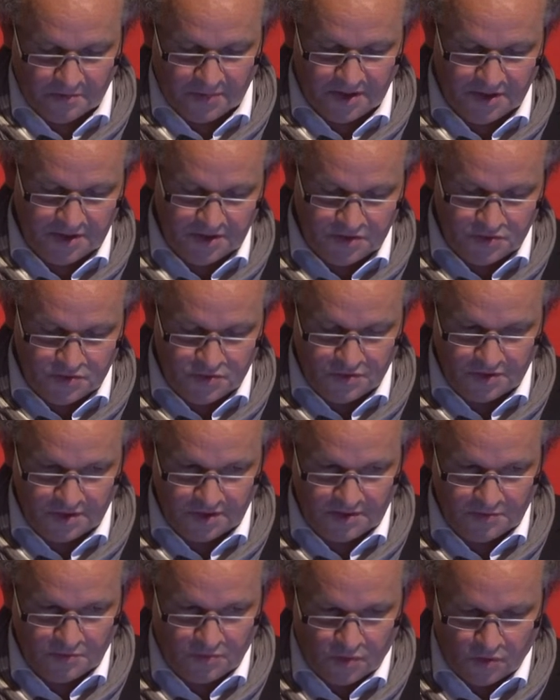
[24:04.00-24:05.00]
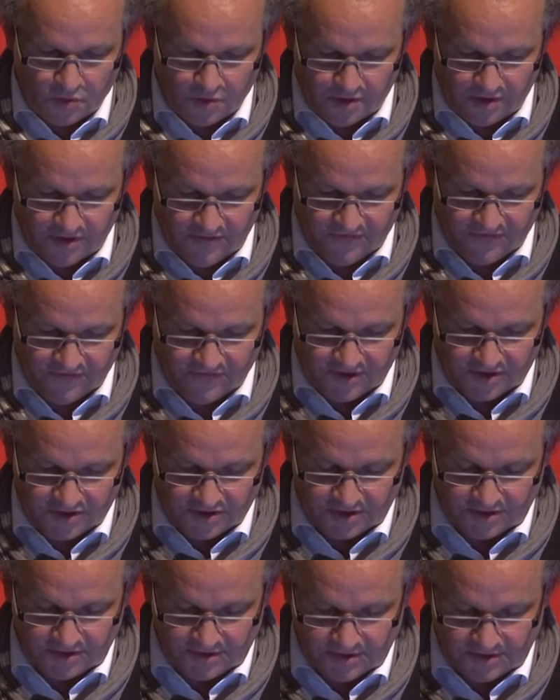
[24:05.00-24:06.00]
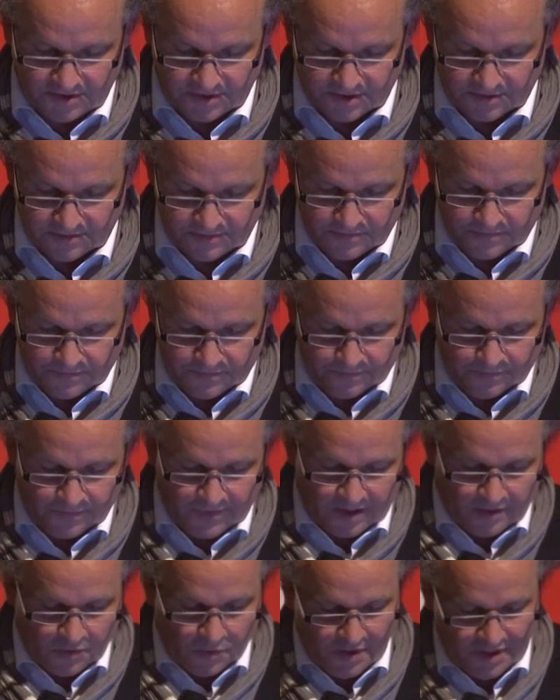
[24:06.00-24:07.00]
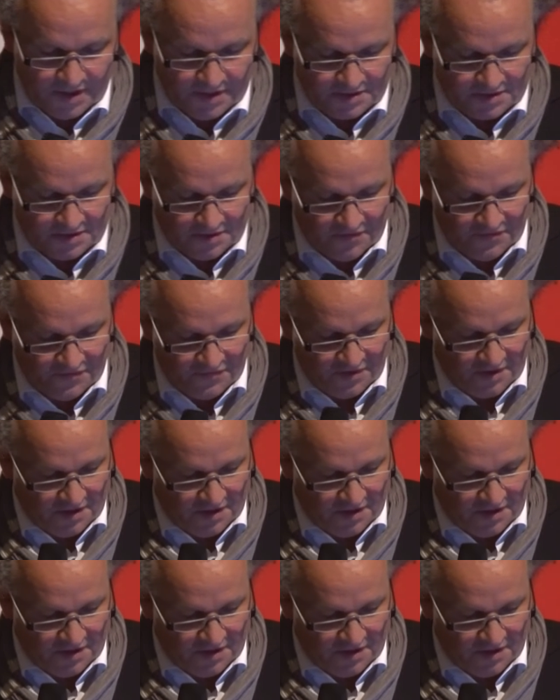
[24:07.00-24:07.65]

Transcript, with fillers: by new and more efficient ways of